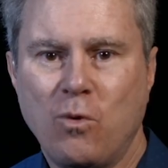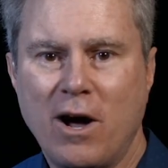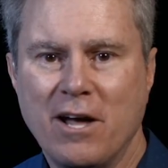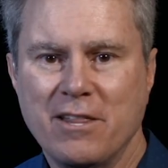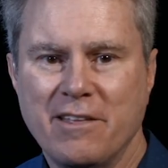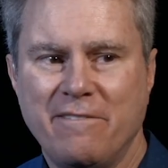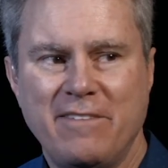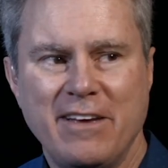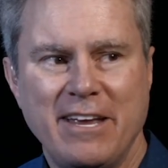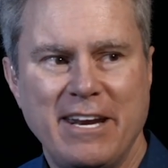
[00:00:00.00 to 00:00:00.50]
and while
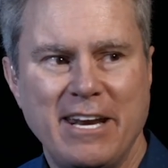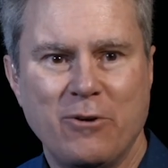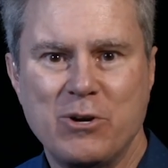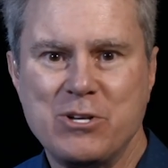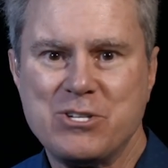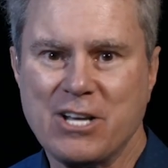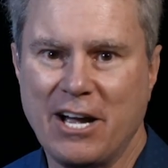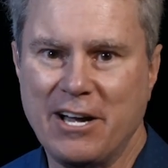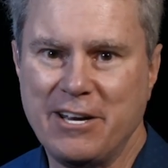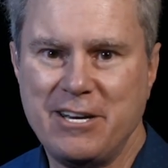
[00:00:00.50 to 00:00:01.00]
the video
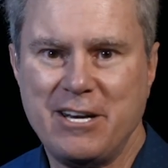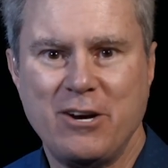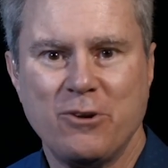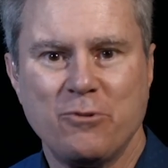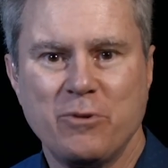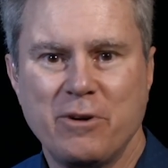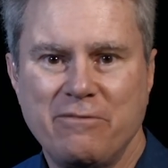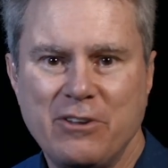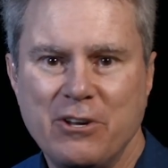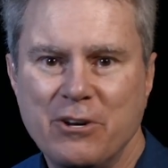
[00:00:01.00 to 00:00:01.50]
is under
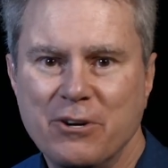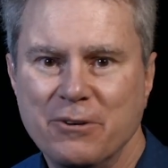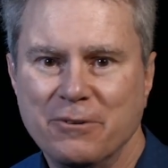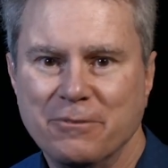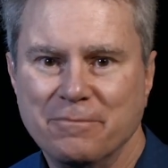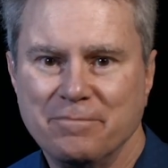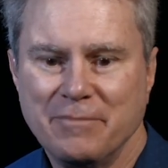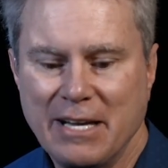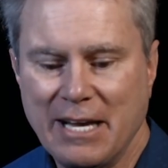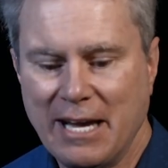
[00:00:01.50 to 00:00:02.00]

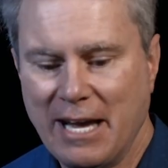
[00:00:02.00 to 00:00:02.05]
review,